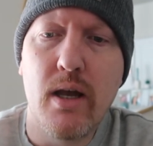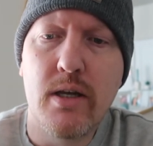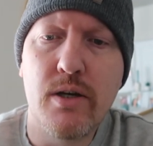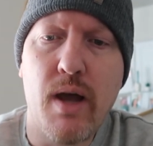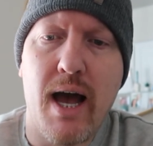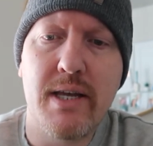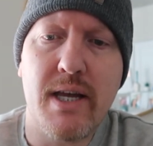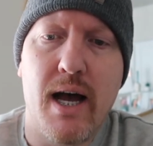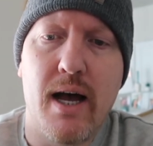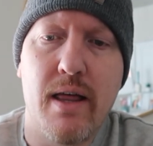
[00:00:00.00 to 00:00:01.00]
So guys,
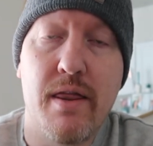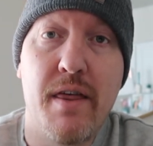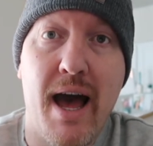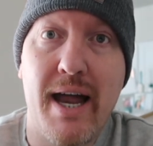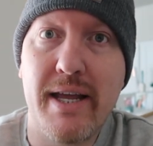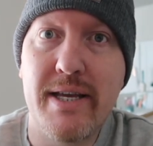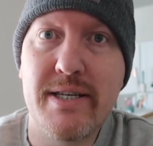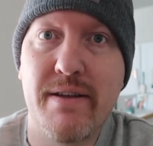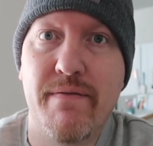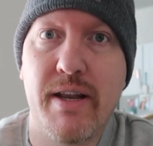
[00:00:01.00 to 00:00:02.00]
that
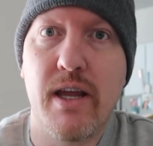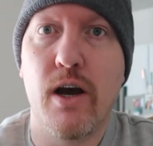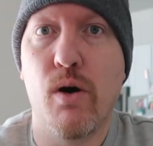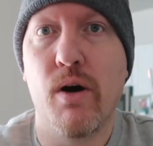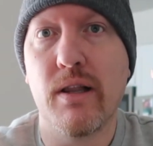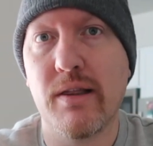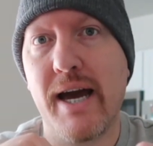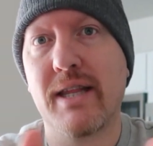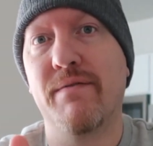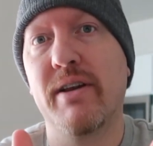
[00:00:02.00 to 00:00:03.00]
is the video.
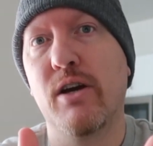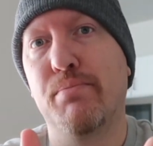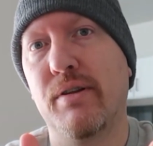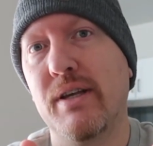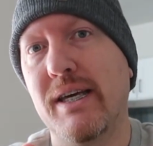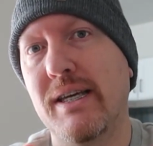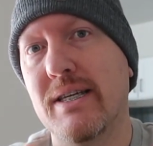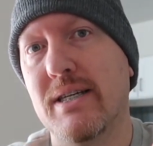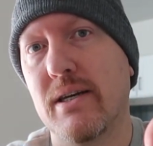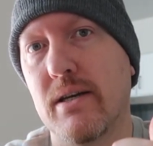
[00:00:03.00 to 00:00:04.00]
Like the video,
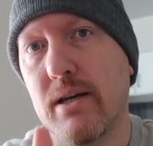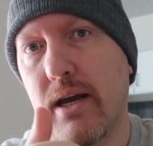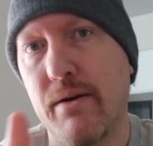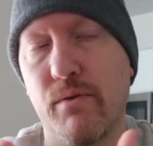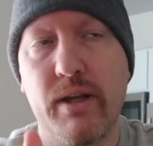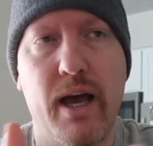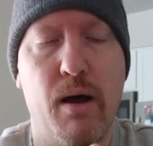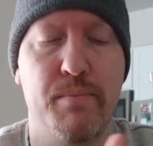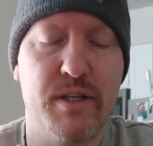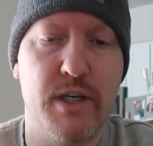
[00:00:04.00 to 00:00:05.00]
please. It really
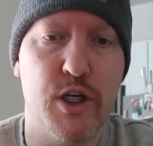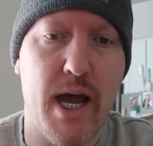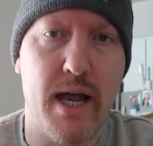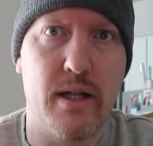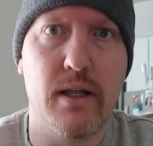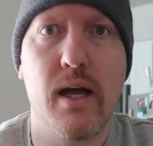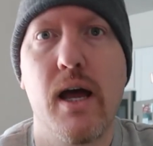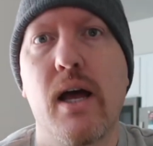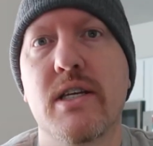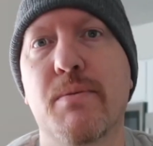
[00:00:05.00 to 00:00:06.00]
helps the channel.
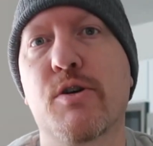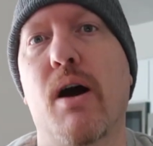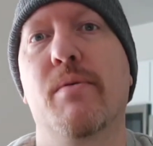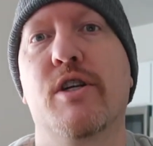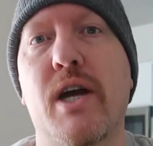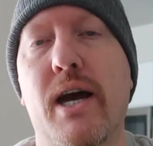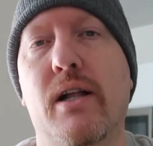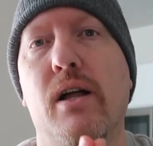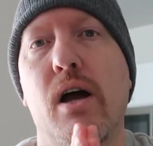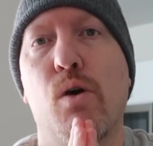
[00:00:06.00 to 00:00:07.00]
Subscribe to the
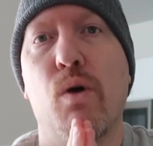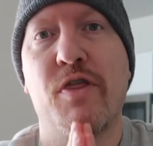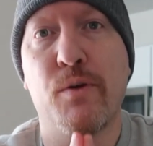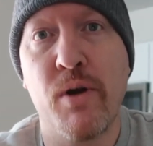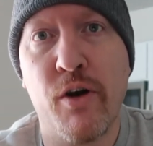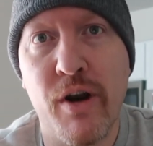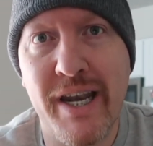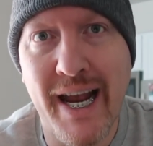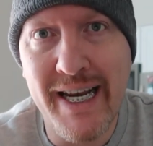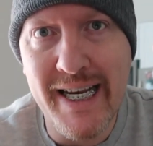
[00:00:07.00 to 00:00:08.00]
channel. We're at
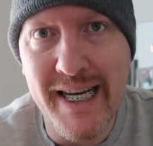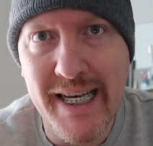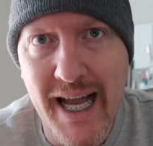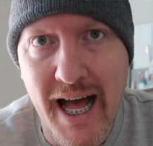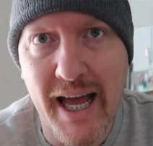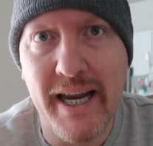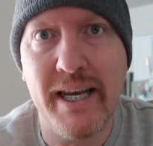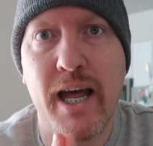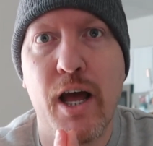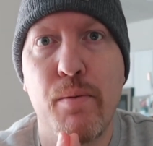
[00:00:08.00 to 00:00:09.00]

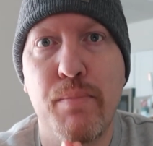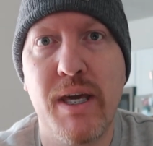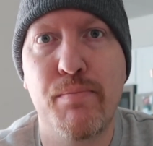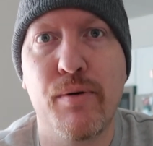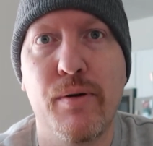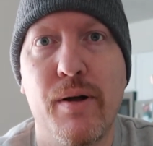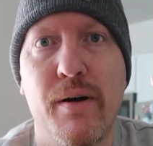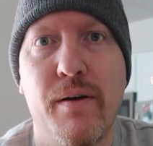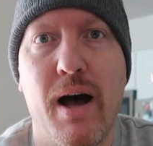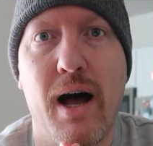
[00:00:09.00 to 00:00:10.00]
399 people,
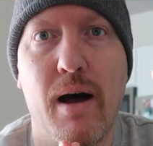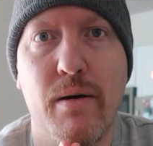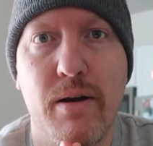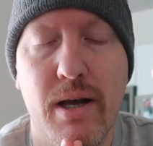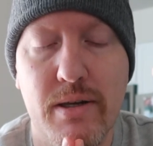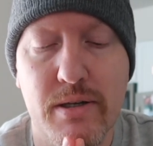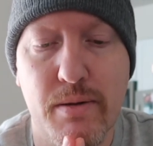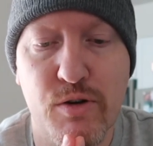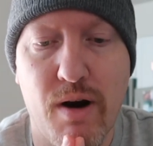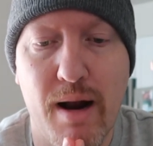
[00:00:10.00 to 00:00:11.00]

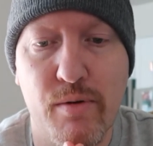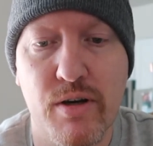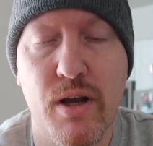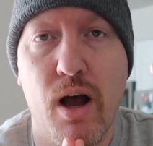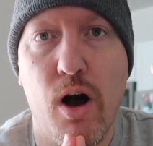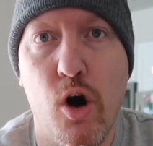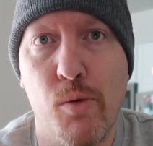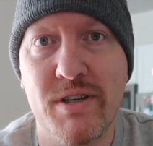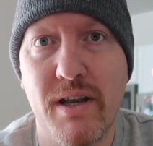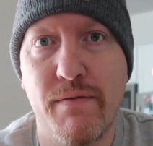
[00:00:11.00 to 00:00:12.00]
subscribers.
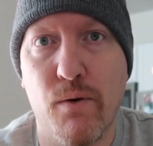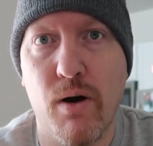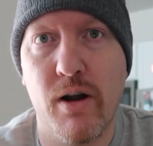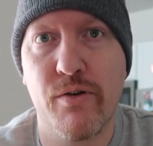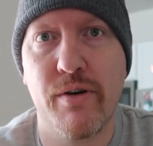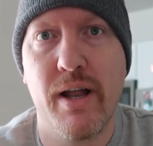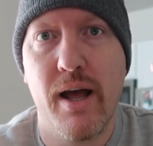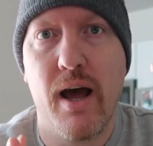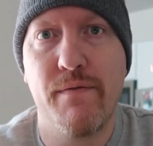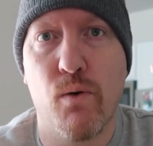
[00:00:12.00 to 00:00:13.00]
Almost at
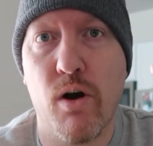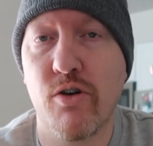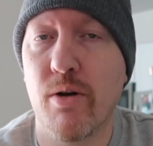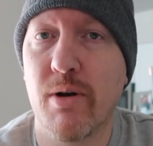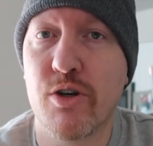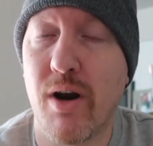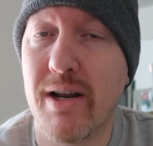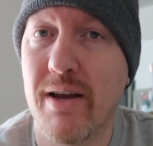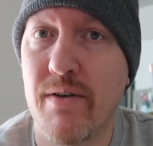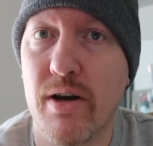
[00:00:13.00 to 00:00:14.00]
400. At 400, I'm gonna try
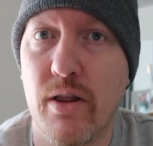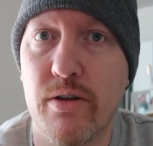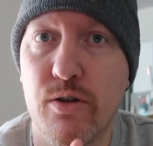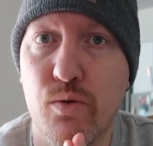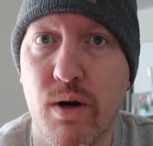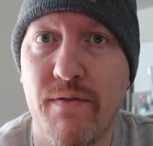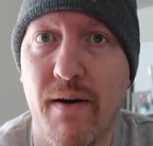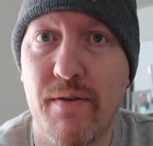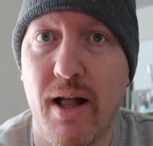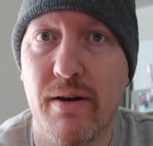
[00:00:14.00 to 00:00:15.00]
to give it another
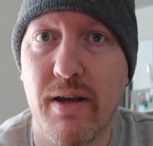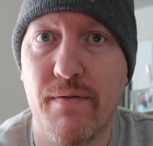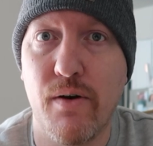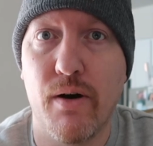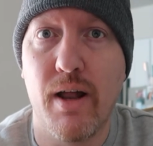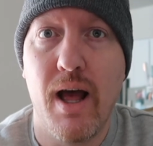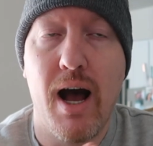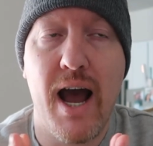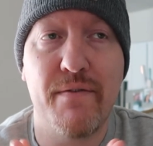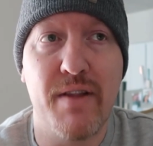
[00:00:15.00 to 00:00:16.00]
$25 gift card.
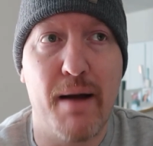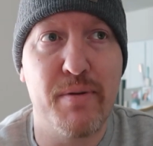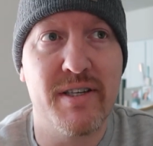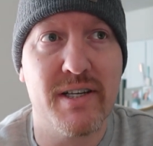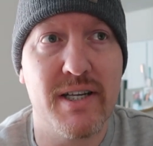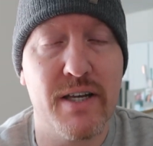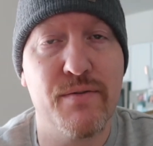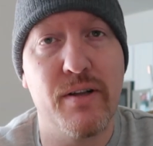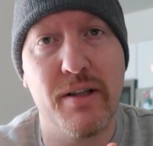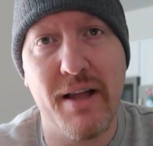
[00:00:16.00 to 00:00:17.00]
I have not been
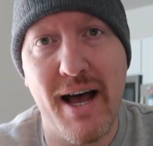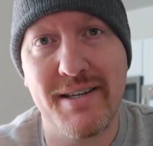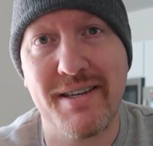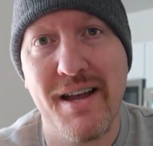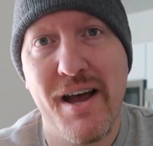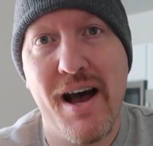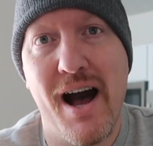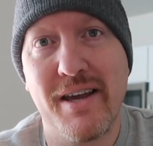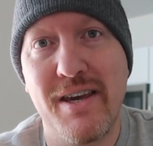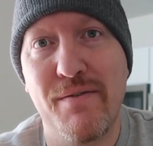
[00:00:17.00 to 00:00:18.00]
successful in the last
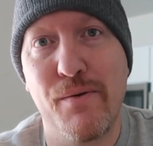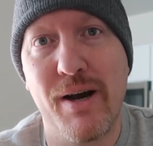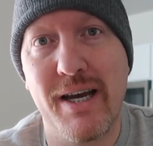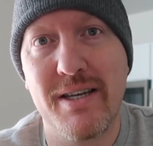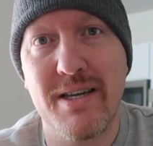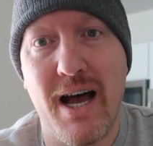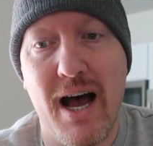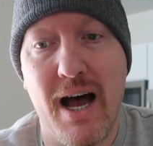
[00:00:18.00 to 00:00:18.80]
giveaways,